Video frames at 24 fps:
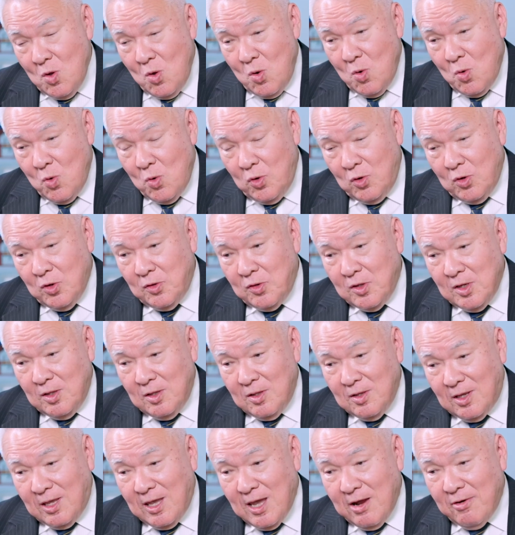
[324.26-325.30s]
or
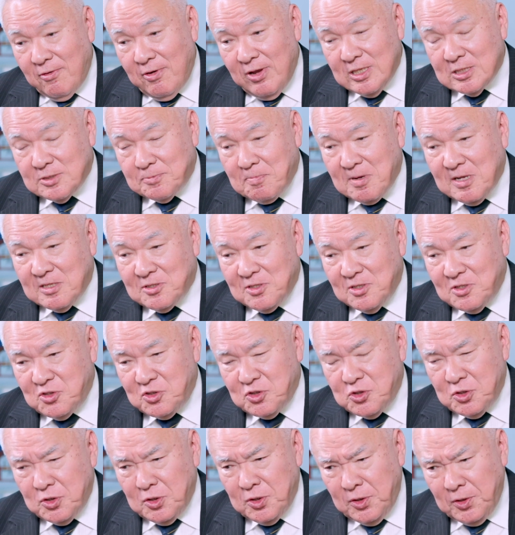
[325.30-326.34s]
the carrier's
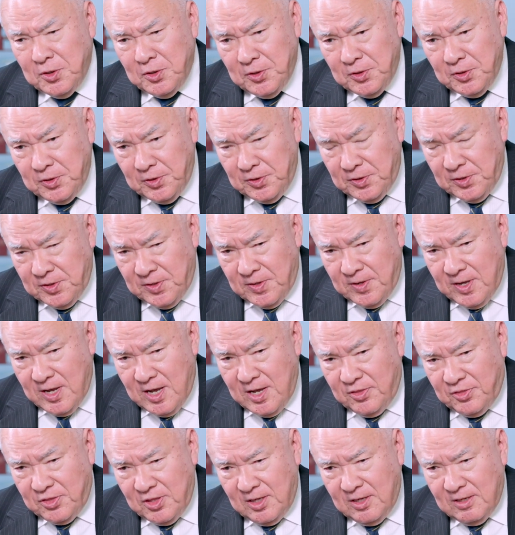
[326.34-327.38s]
passage. I
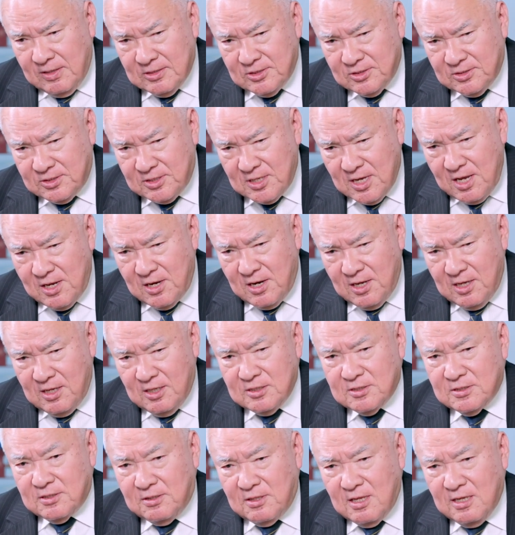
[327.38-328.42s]
think China
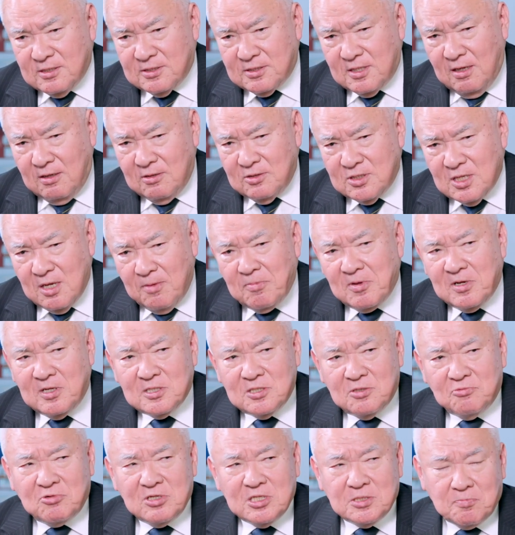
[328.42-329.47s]
is testing
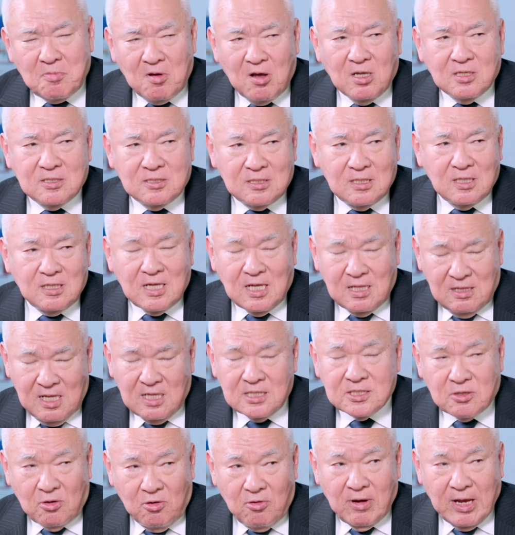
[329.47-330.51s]
Japanese response.
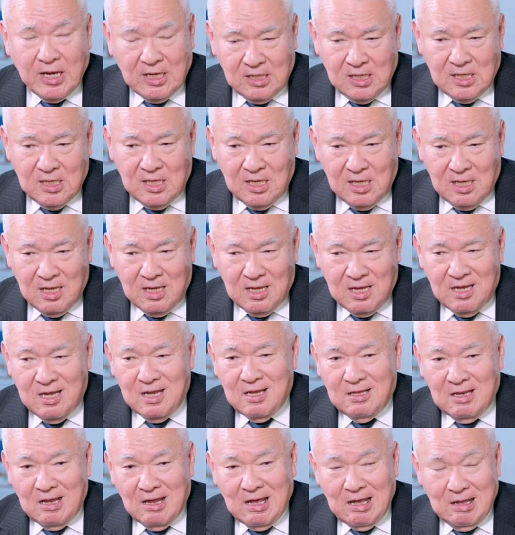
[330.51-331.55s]
That's correct.
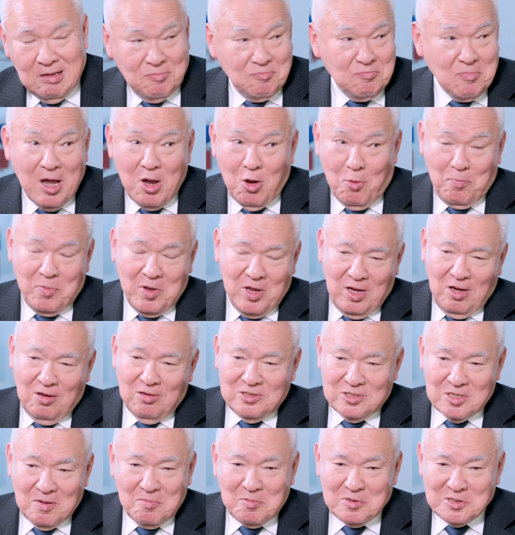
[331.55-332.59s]
And my opinion,
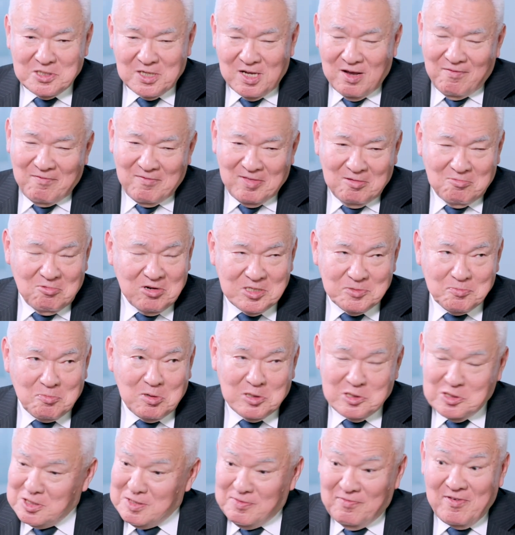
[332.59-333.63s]
Japanese government
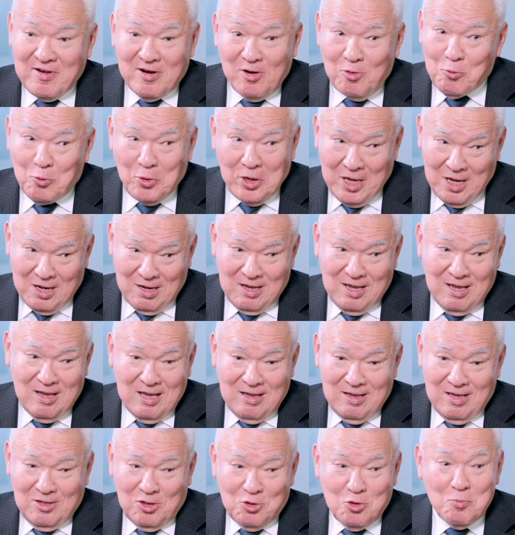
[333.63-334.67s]
response is very weak.
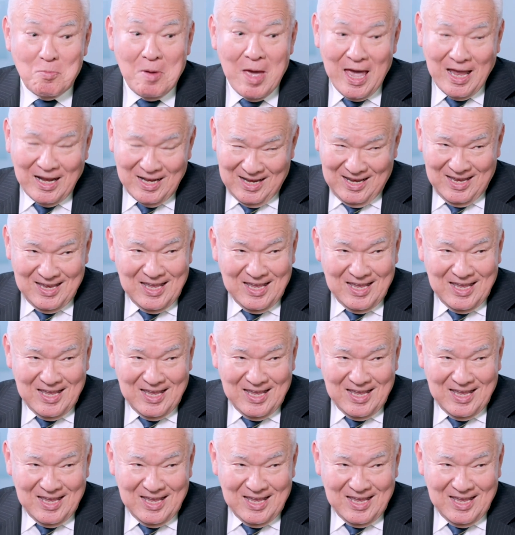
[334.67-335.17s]
Too bad.